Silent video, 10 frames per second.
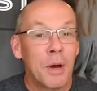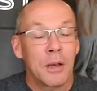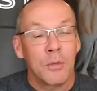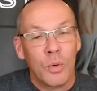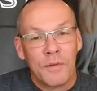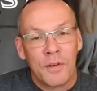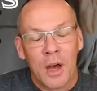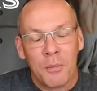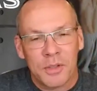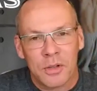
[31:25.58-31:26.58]
But we've
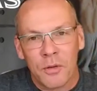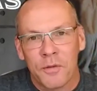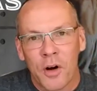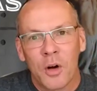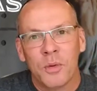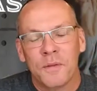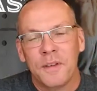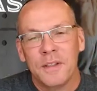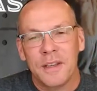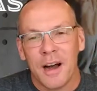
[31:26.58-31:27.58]
come so far with
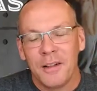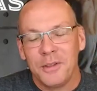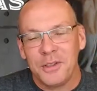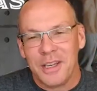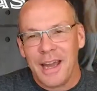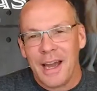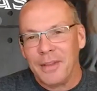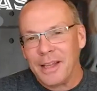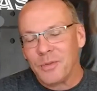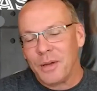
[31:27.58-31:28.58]
physiology now,
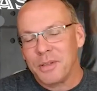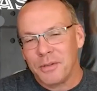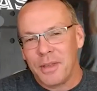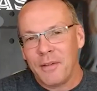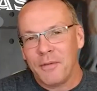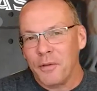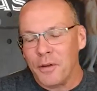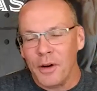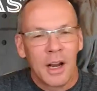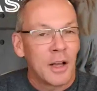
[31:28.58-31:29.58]
and that's why I'm so thankful
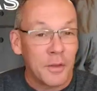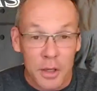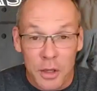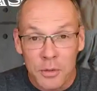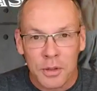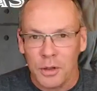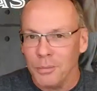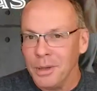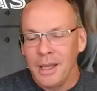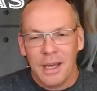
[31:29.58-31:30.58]
for the
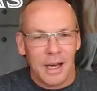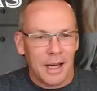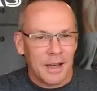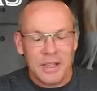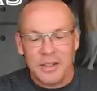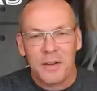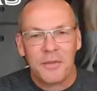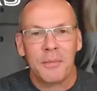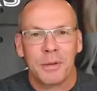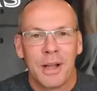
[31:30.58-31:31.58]
YouTube, these
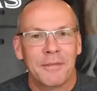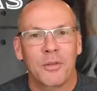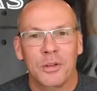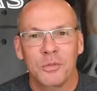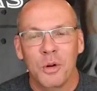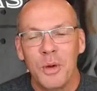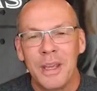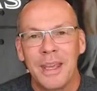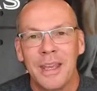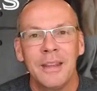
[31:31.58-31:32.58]
different platforms where
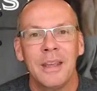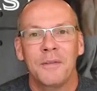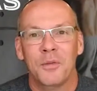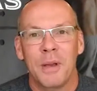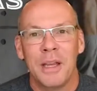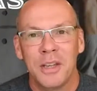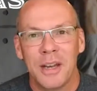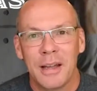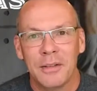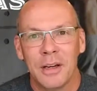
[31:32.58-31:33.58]
we can get the
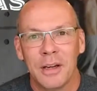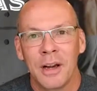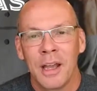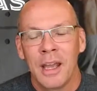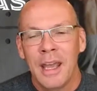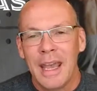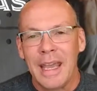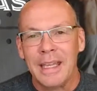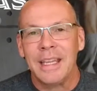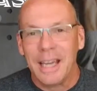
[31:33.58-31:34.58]
information out there
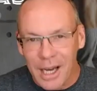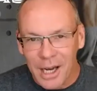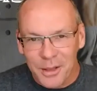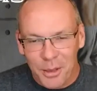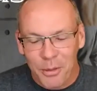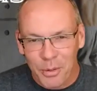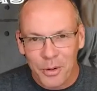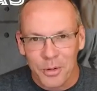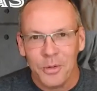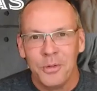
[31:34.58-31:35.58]
and cut
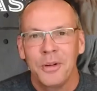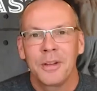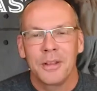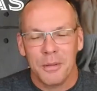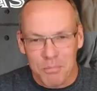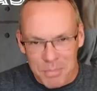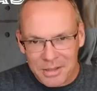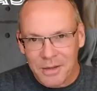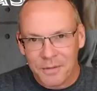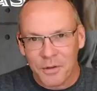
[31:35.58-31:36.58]
through the
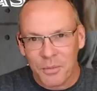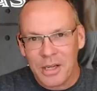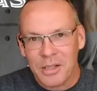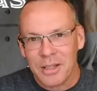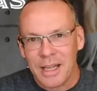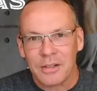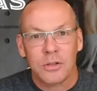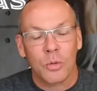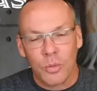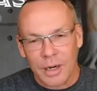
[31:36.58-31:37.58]
misinformation
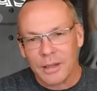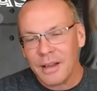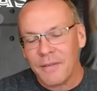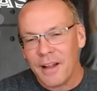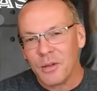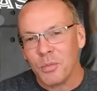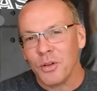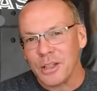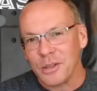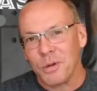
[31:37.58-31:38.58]
that's so readily
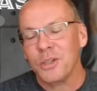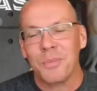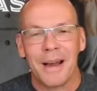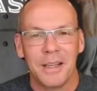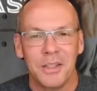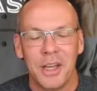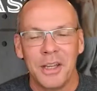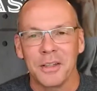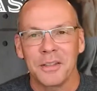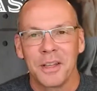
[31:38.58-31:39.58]
available that's pushed by
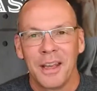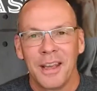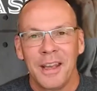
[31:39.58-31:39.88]
agendas.